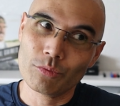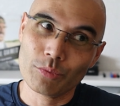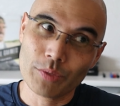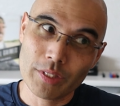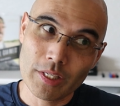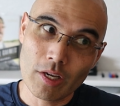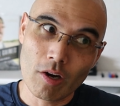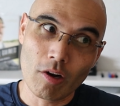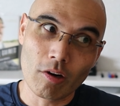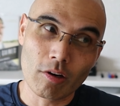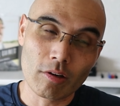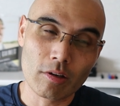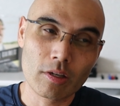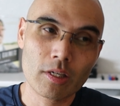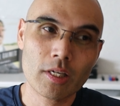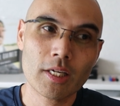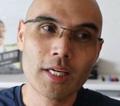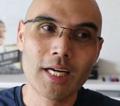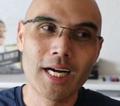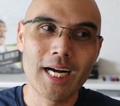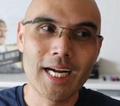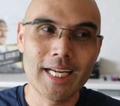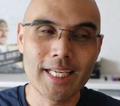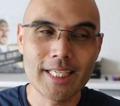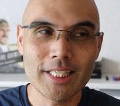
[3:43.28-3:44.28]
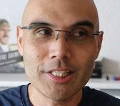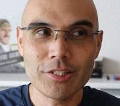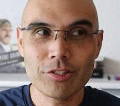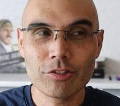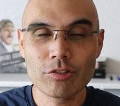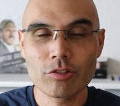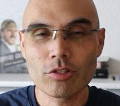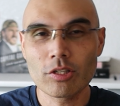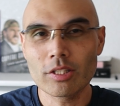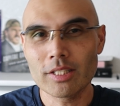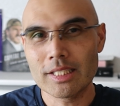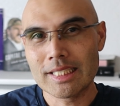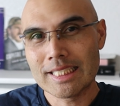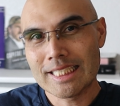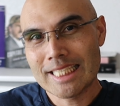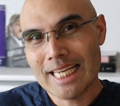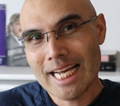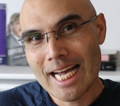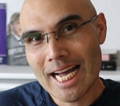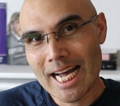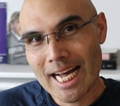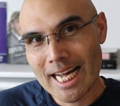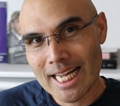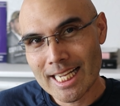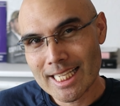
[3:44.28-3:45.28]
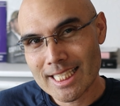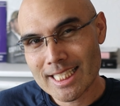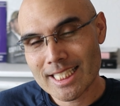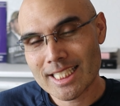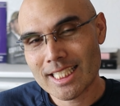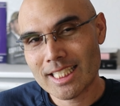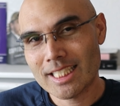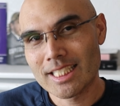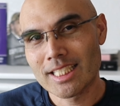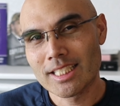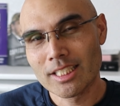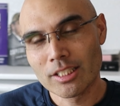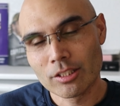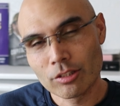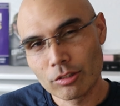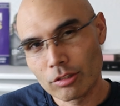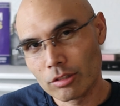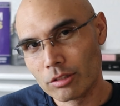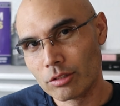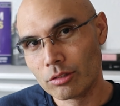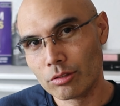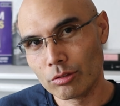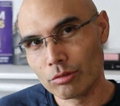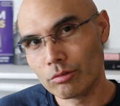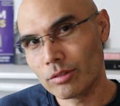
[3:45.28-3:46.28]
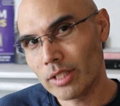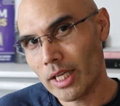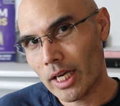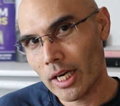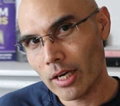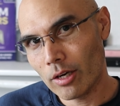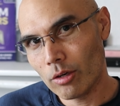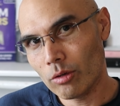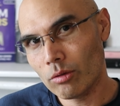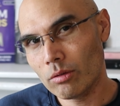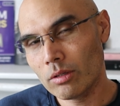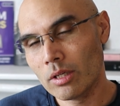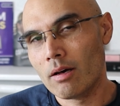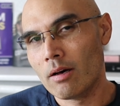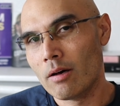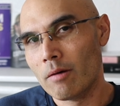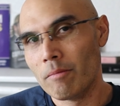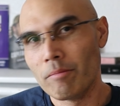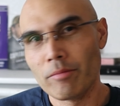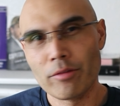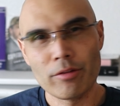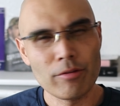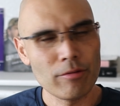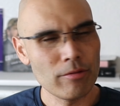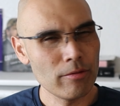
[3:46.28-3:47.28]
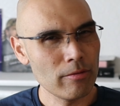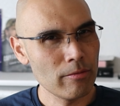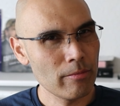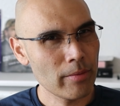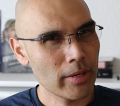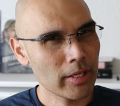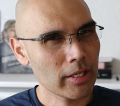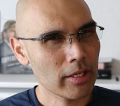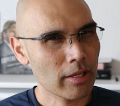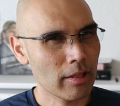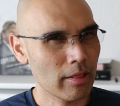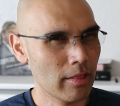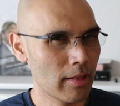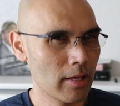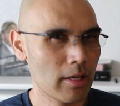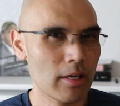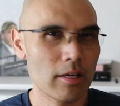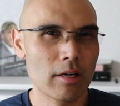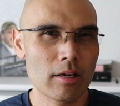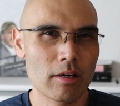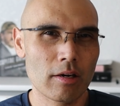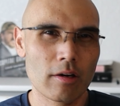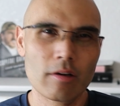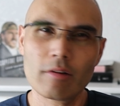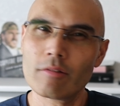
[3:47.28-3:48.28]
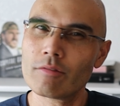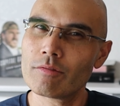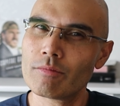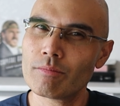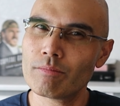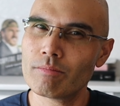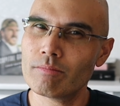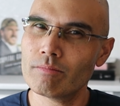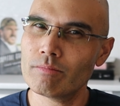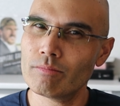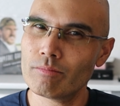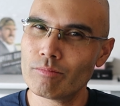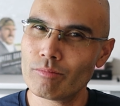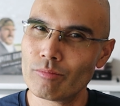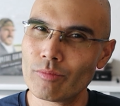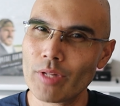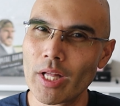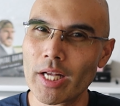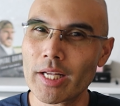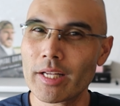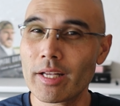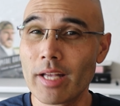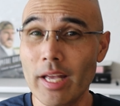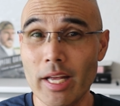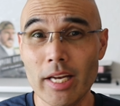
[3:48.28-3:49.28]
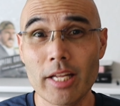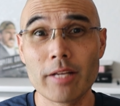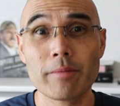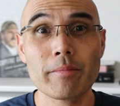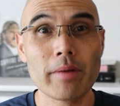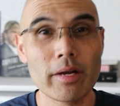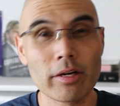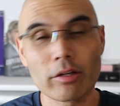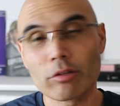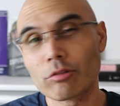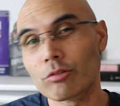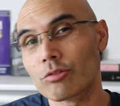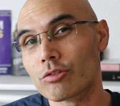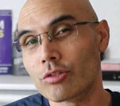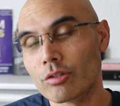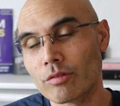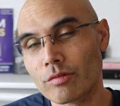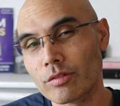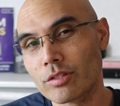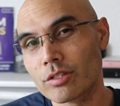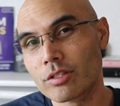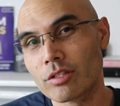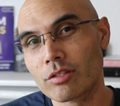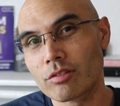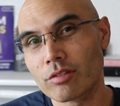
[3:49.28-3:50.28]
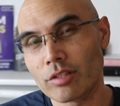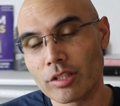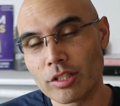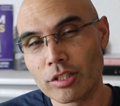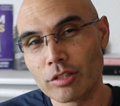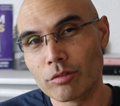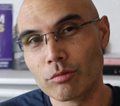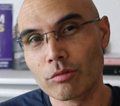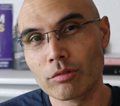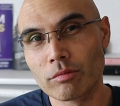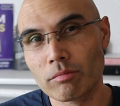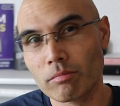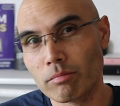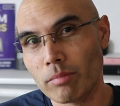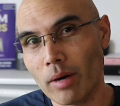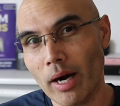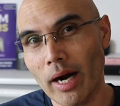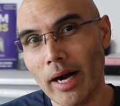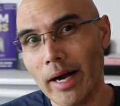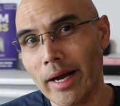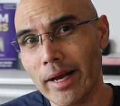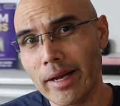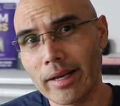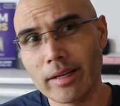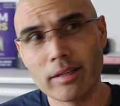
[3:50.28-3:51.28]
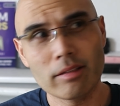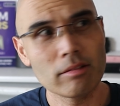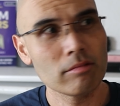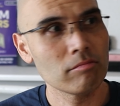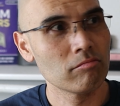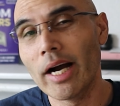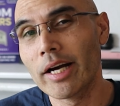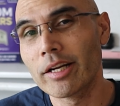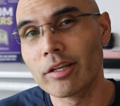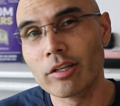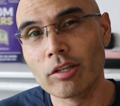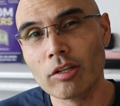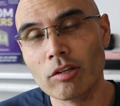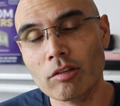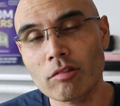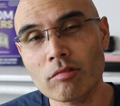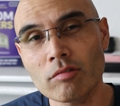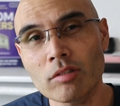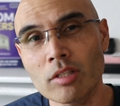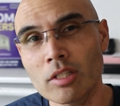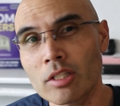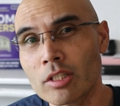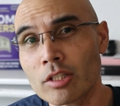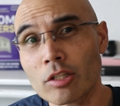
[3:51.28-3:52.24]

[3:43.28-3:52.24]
we are, I guess you call it, tasked to do now. Um, you might not think of like getting medical services like you would buy, I don't know,